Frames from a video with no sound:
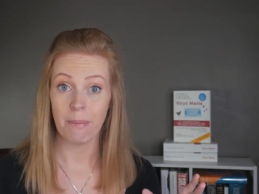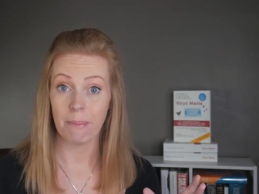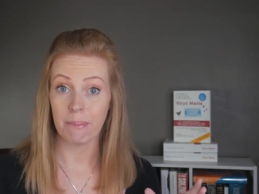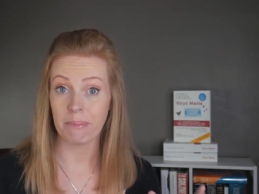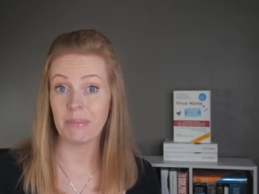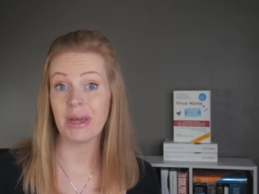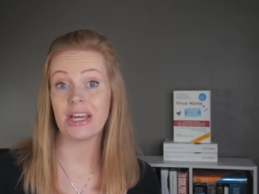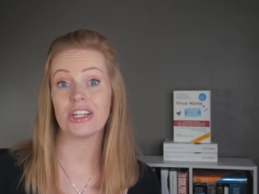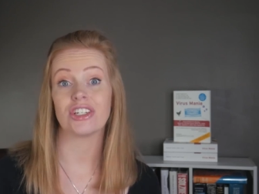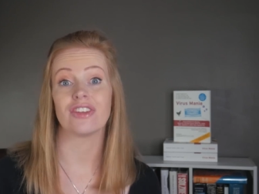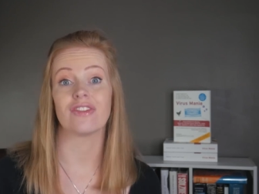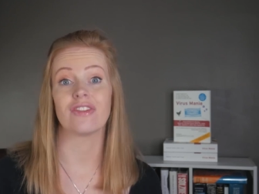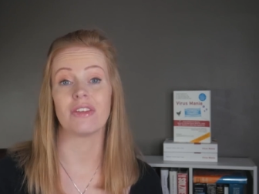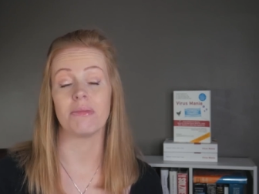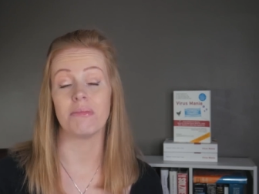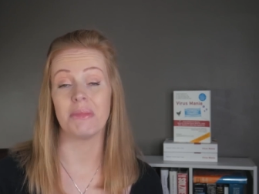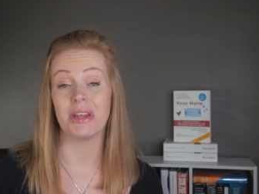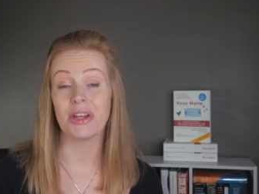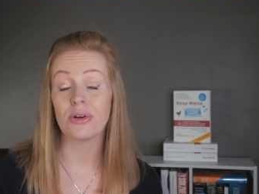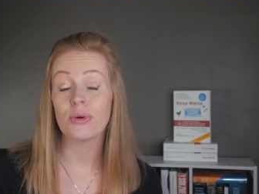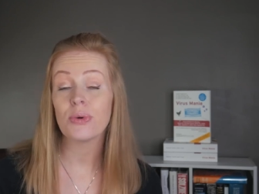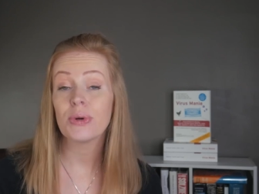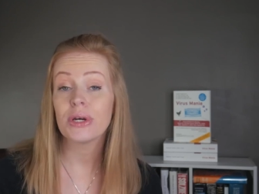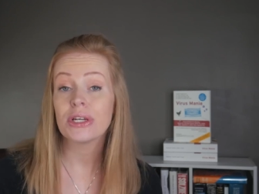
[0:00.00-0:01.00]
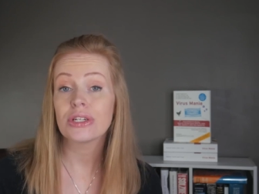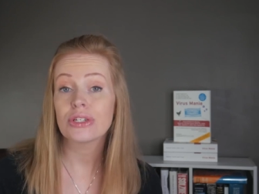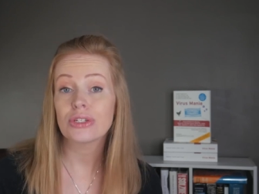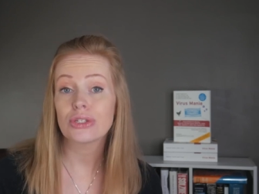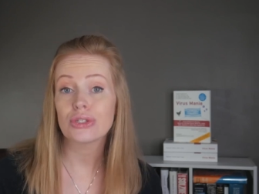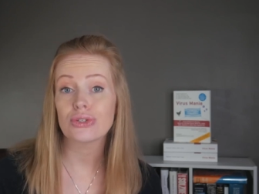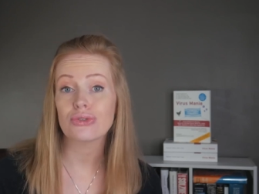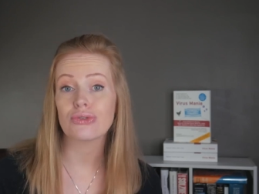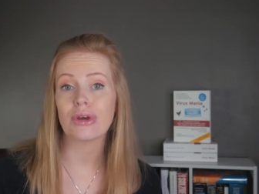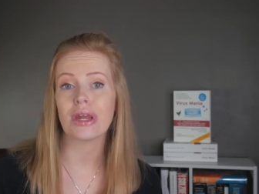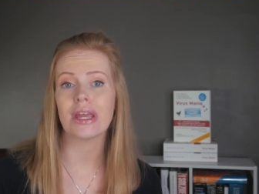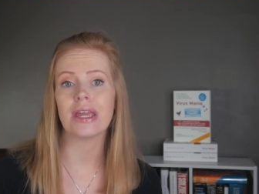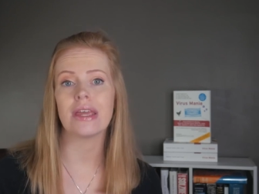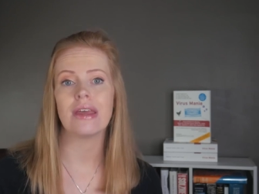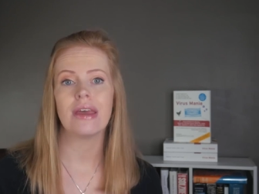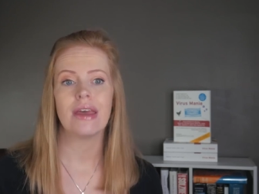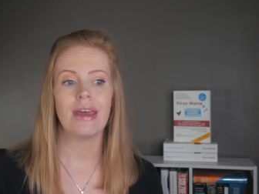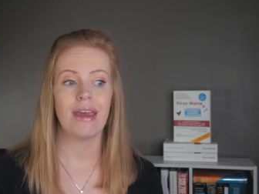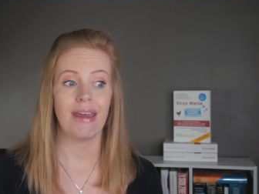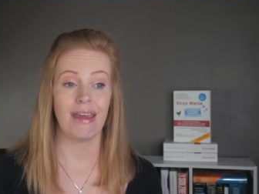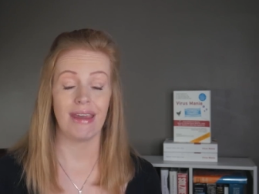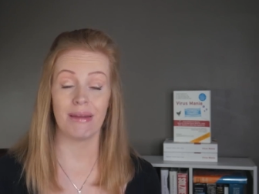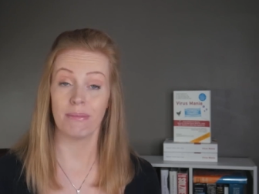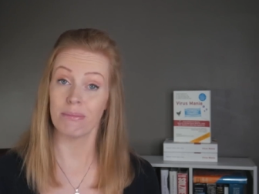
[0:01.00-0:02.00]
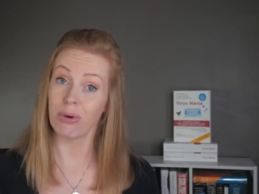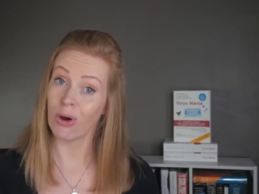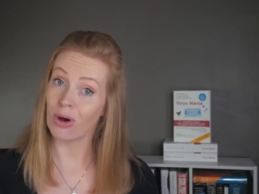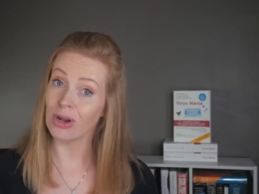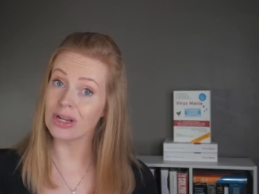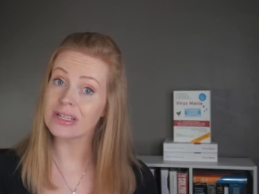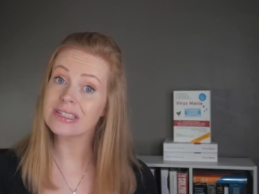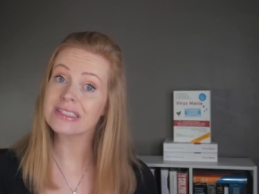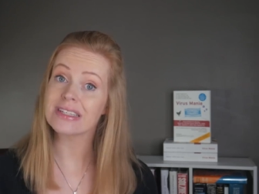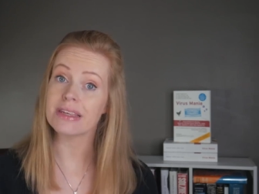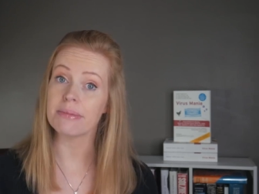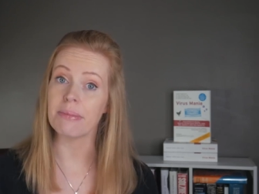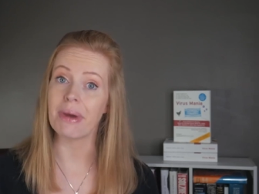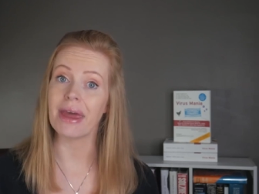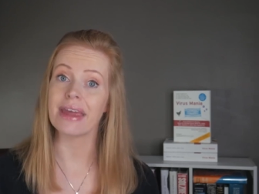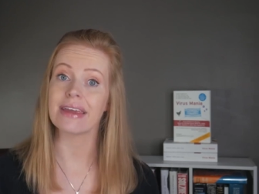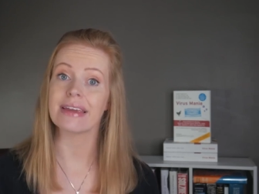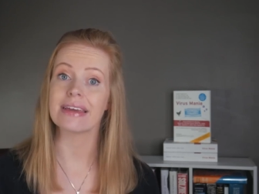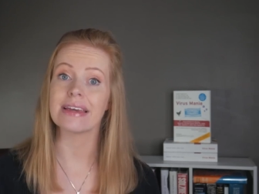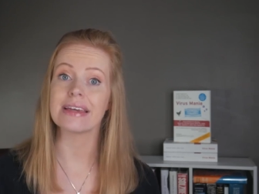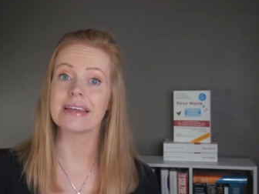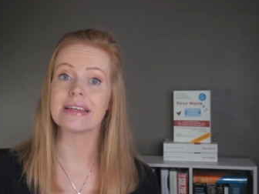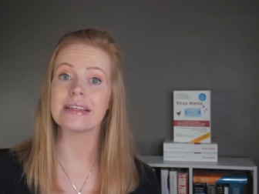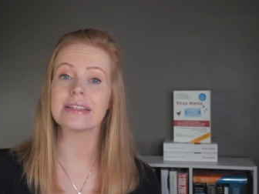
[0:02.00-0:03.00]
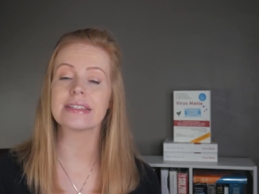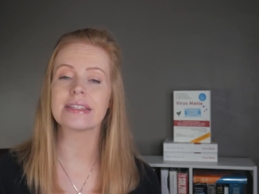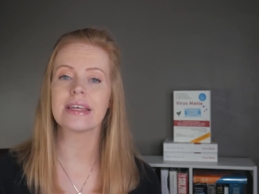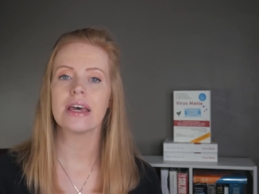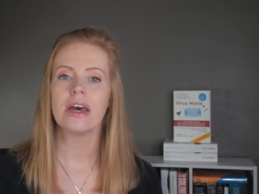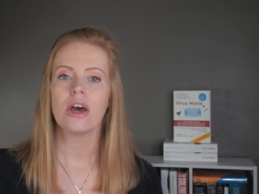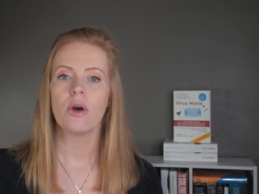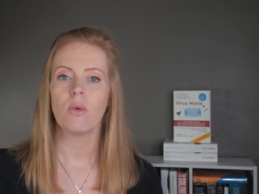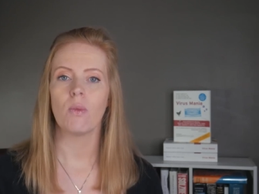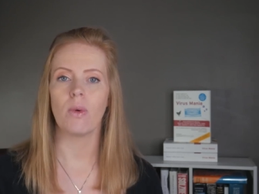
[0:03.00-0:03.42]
much of the medical industry and policymakers,